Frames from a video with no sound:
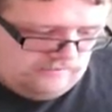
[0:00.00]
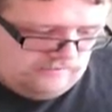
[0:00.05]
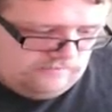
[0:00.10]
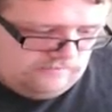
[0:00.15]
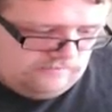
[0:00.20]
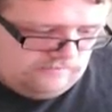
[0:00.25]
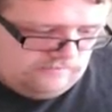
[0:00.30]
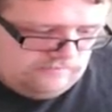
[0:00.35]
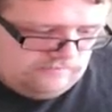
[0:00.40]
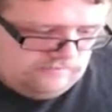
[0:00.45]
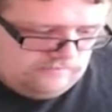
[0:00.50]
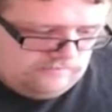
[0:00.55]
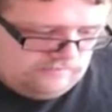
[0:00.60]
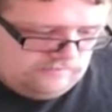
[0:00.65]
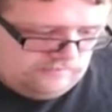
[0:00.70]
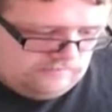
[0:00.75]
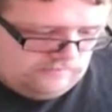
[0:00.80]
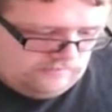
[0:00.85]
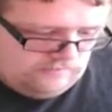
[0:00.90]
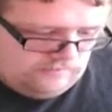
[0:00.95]

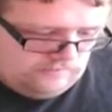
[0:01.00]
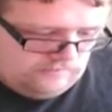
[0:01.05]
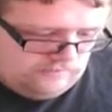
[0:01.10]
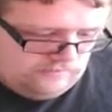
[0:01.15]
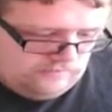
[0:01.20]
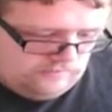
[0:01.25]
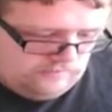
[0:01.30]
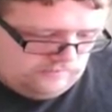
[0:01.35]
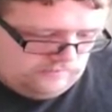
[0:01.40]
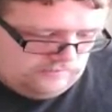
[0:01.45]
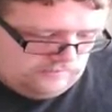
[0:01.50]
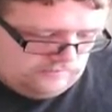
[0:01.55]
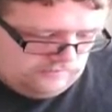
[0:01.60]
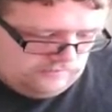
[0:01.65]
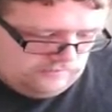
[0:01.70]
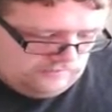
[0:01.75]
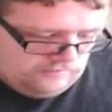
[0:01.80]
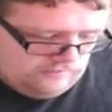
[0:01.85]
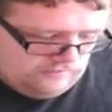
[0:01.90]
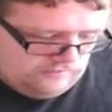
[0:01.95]

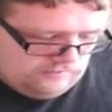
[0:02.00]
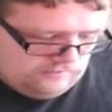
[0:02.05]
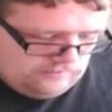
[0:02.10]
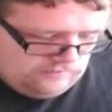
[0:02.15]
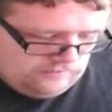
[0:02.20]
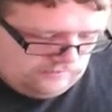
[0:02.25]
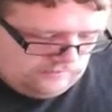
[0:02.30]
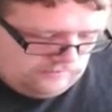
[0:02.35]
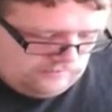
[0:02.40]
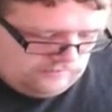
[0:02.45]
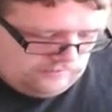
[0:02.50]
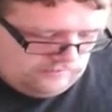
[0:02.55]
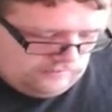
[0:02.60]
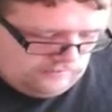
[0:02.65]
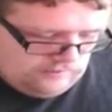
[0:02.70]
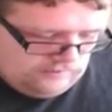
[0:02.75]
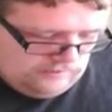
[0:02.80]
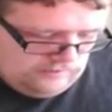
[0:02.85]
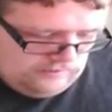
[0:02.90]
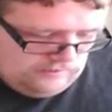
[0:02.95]

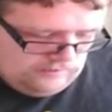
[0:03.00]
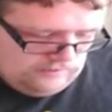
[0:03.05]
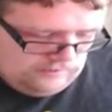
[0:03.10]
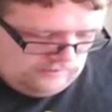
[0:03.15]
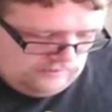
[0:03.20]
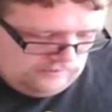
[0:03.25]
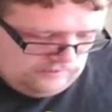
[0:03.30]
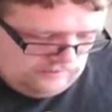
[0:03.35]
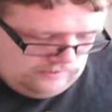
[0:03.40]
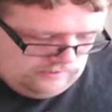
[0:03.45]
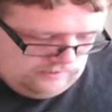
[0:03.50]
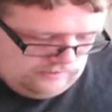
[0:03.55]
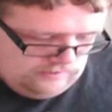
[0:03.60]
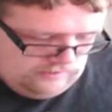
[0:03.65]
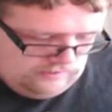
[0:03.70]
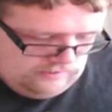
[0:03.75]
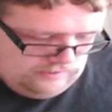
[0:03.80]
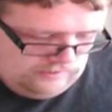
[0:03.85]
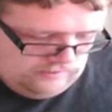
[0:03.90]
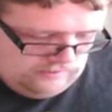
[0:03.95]

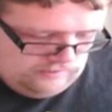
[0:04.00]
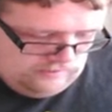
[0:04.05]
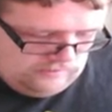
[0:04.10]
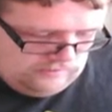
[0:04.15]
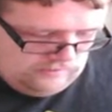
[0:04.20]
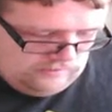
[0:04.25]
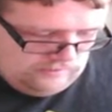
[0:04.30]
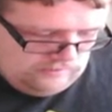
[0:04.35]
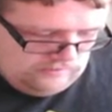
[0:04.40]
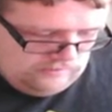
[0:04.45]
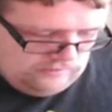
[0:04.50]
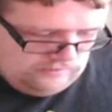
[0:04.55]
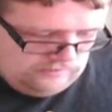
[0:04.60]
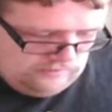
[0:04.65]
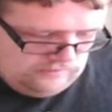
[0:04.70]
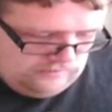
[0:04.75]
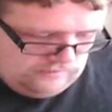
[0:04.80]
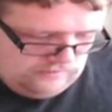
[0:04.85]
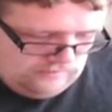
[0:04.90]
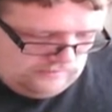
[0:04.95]

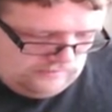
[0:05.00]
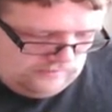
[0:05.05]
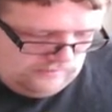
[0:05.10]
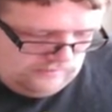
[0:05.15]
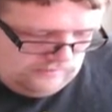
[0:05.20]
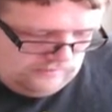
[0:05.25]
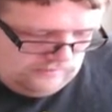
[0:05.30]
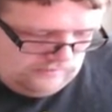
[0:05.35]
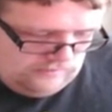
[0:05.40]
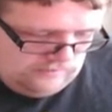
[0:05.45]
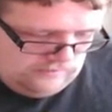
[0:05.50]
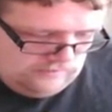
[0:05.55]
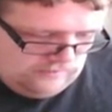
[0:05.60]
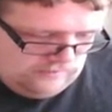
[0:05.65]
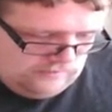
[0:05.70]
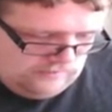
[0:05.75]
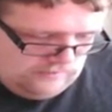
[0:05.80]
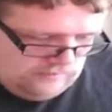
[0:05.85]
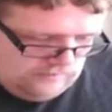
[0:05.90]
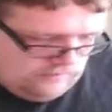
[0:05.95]

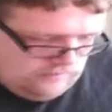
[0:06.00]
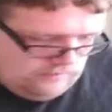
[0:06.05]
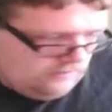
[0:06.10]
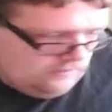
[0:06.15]
[no speech]